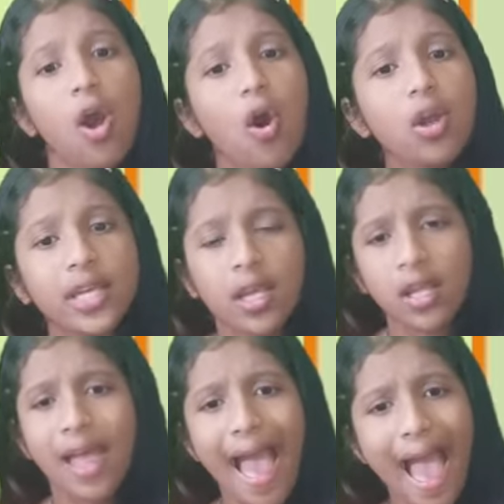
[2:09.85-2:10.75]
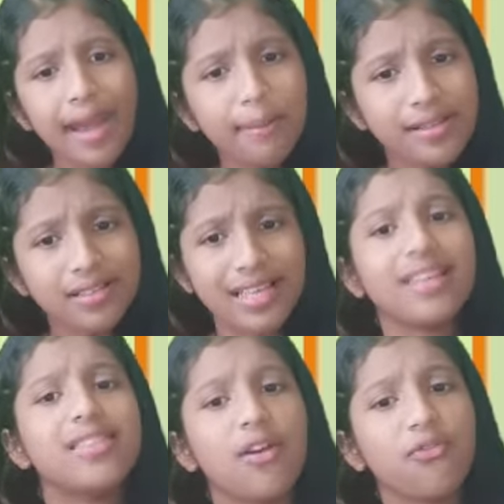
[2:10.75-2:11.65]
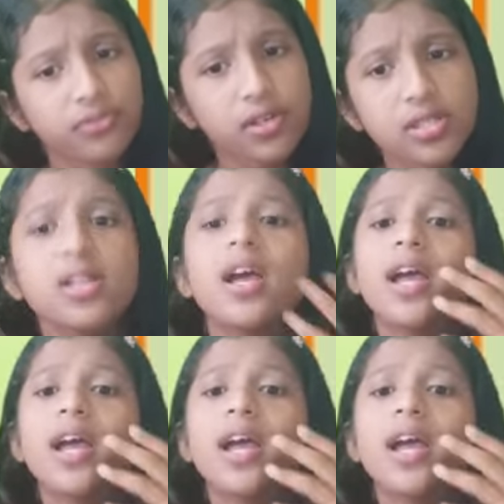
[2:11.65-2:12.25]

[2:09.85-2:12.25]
Okay, animals get the food